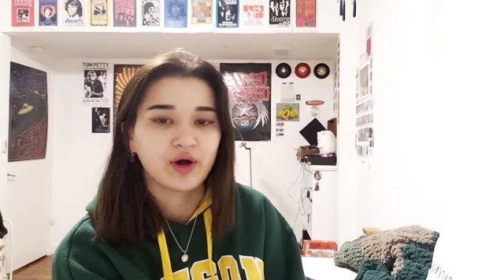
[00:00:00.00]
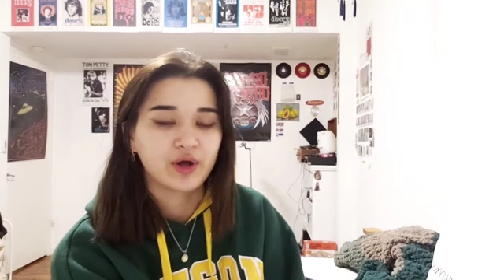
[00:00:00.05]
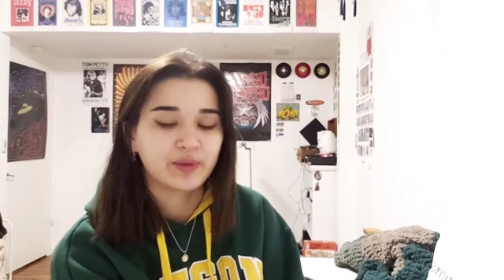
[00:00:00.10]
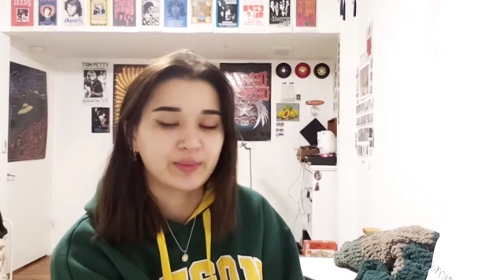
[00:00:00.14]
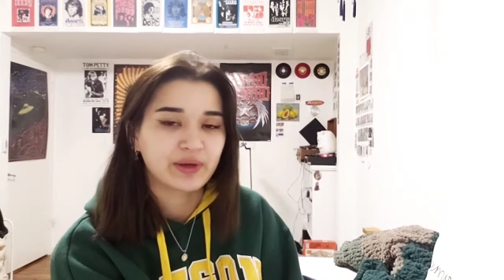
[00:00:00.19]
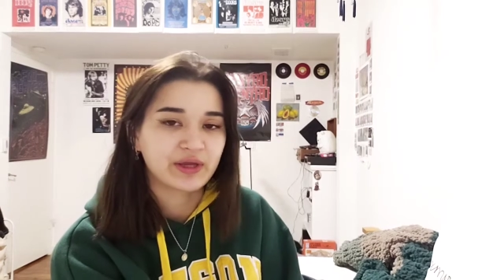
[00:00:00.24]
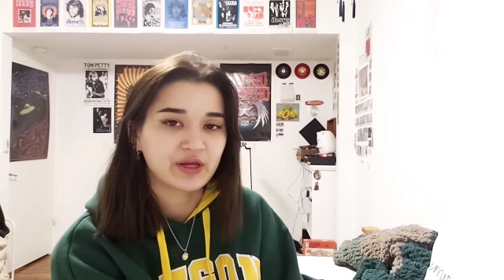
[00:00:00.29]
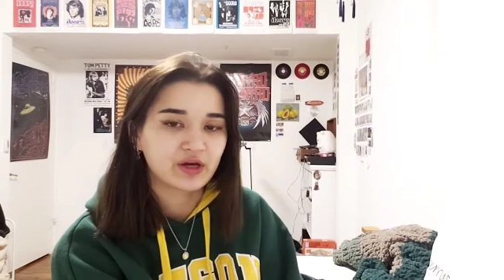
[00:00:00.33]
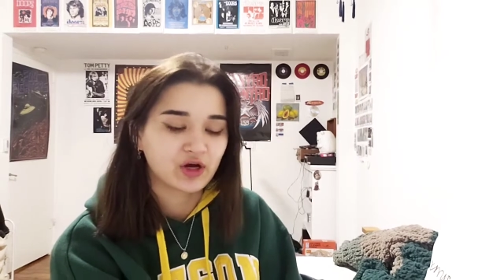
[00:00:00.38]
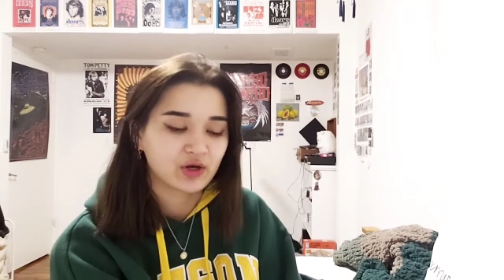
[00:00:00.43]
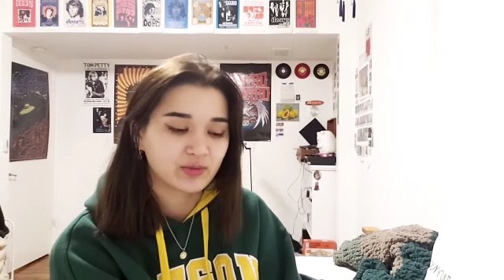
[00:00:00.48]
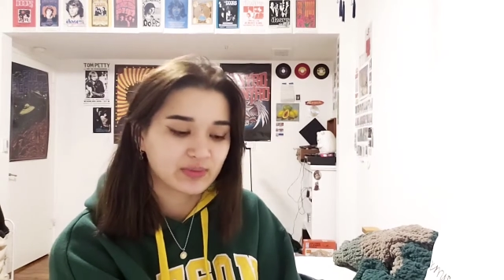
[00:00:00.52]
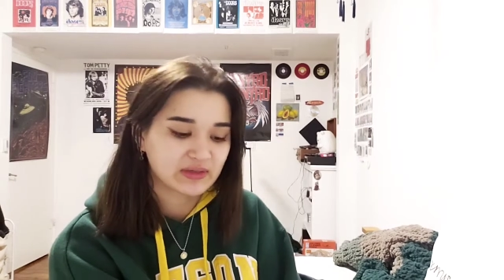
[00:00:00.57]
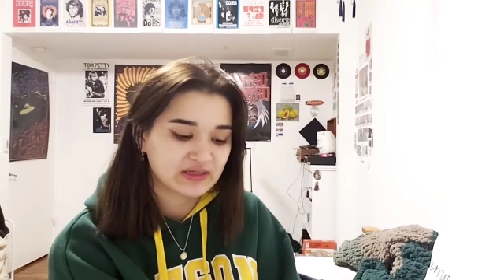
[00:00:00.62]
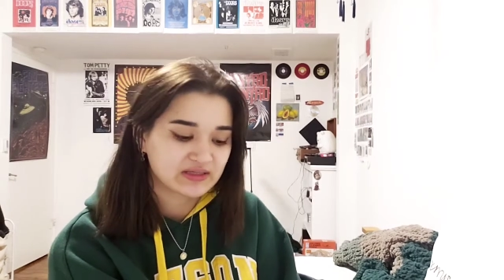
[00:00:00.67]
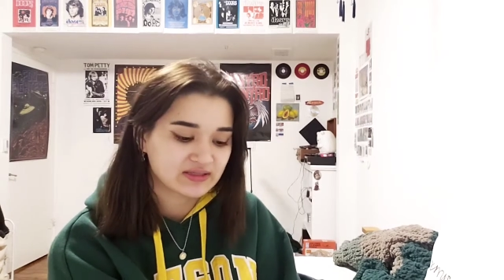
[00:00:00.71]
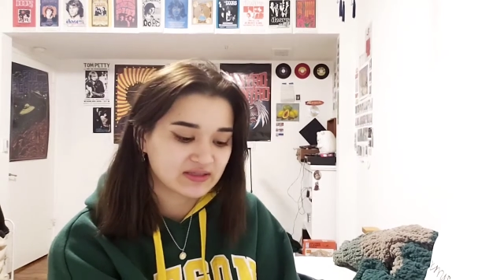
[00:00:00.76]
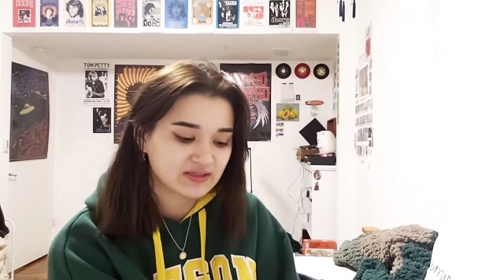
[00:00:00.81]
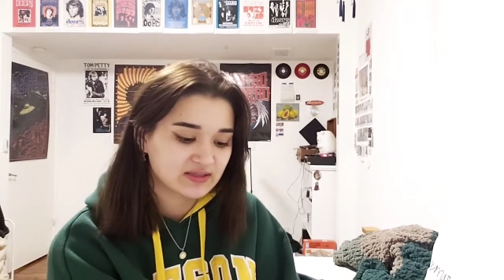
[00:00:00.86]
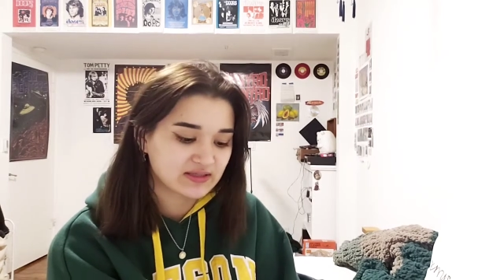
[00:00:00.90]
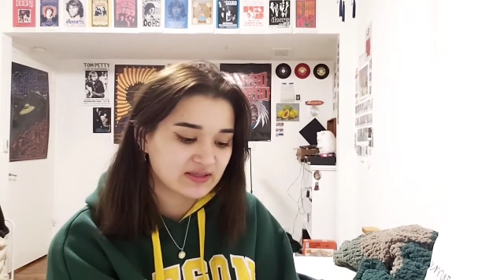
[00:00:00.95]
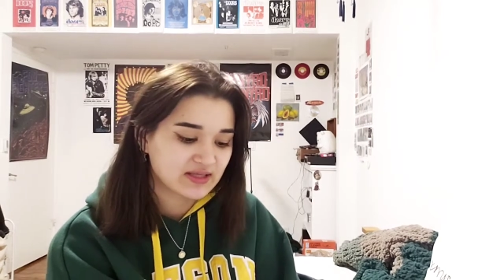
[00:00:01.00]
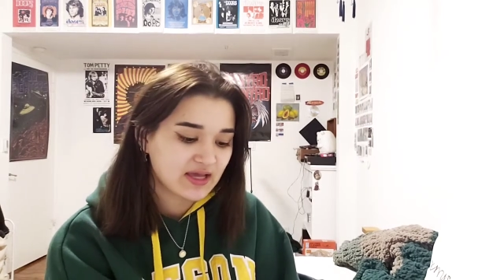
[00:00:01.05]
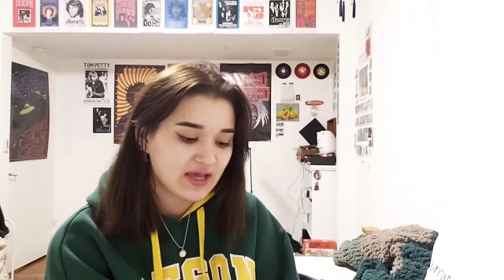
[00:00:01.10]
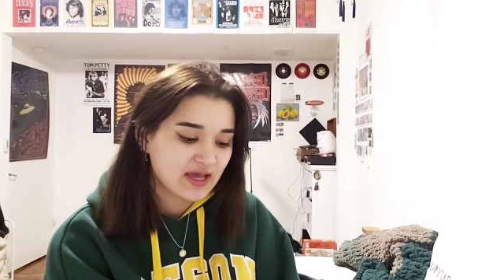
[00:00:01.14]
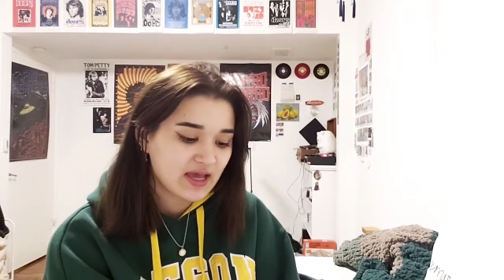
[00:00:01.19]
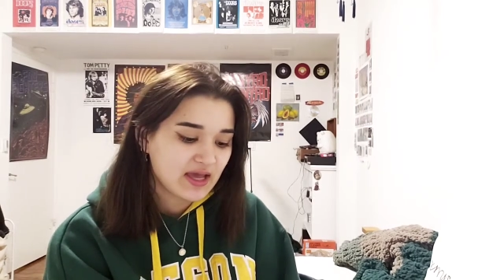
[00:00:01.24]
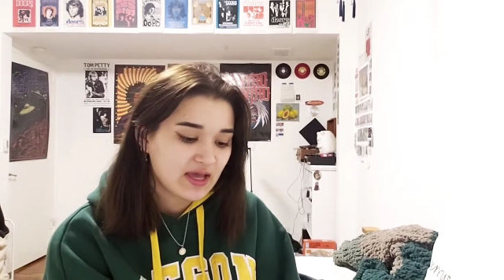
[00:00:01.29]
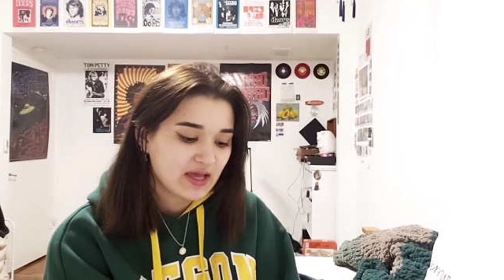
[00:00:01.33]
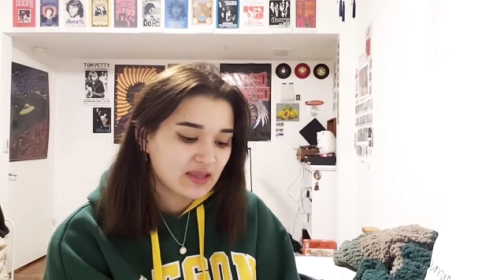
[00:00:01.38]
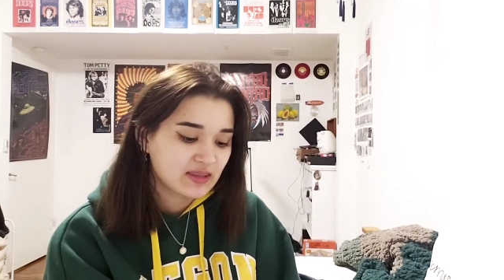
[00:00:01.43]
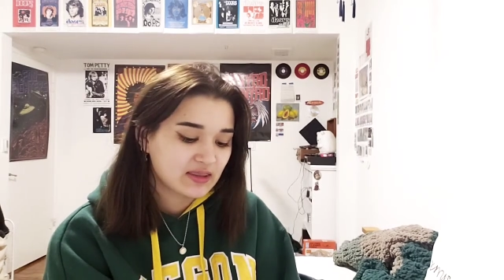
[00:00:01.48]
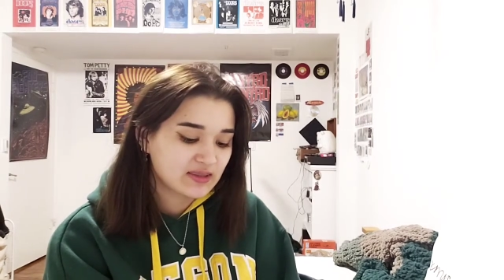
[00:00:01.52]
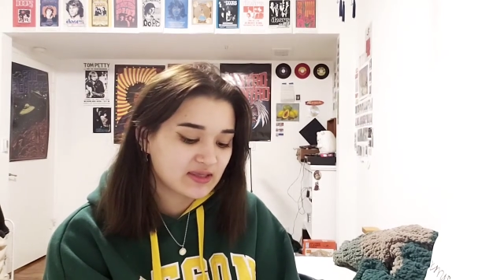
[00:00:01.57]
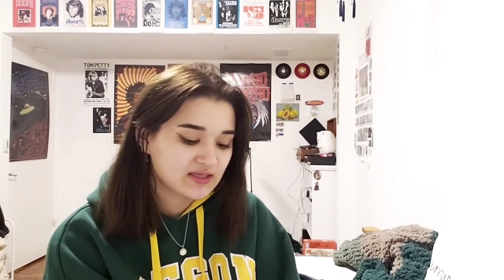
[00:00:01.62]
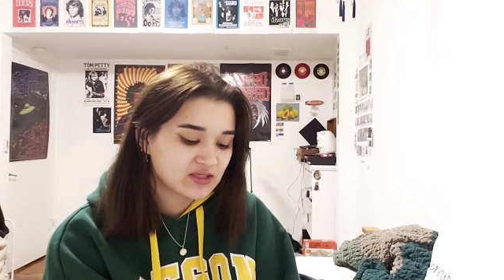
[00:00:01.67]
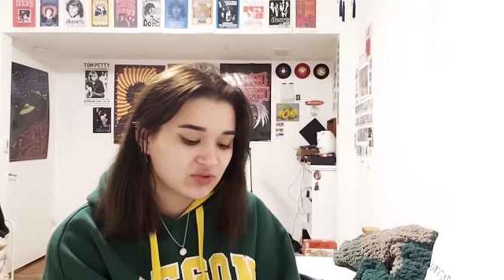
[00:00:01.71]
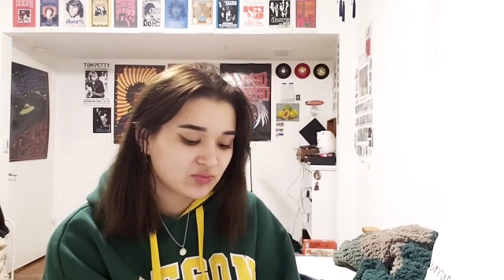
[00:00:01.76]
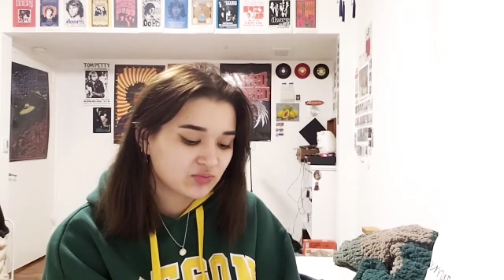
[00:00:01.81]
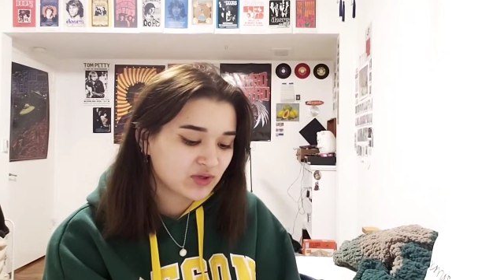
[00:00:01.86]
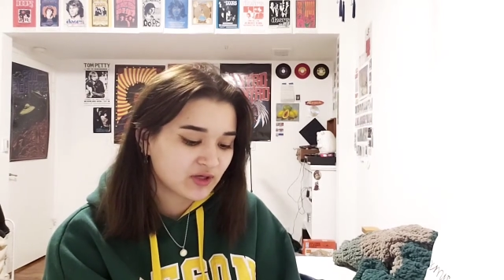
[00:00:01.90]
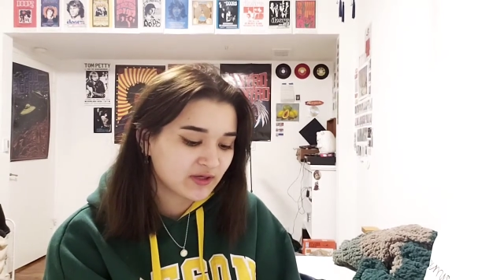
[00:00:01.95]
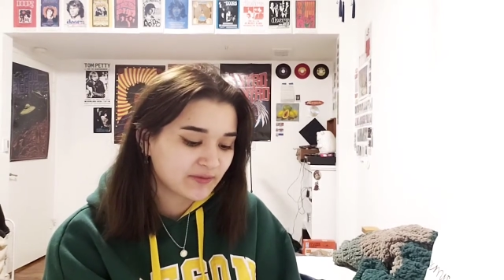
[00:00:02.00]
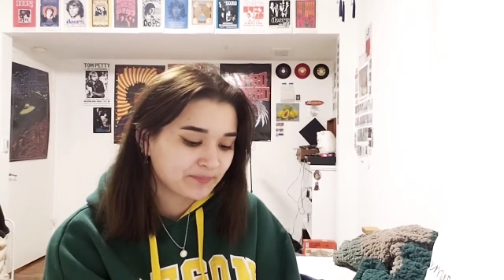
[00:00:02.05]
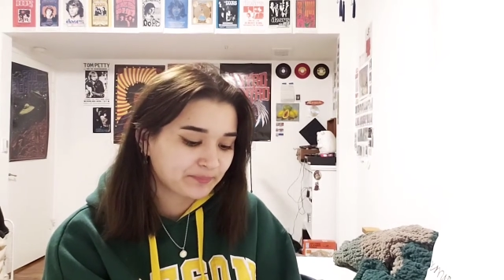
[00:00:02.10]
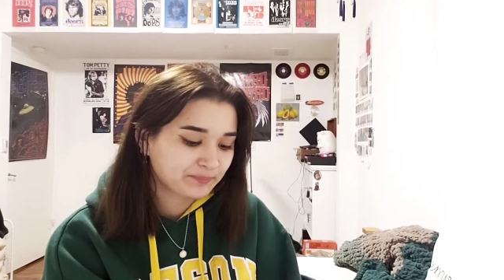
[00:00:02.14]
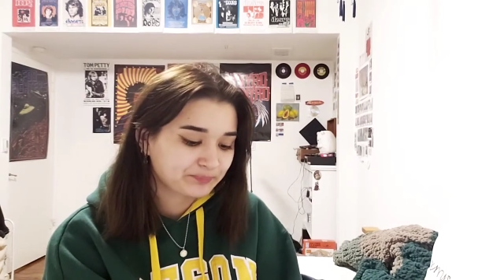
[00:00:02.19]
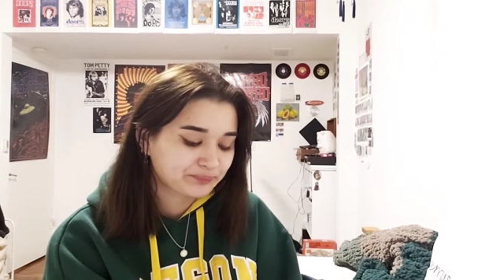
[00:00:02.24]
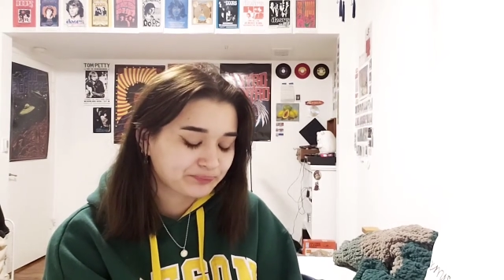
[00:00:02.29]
all my art pieces. This one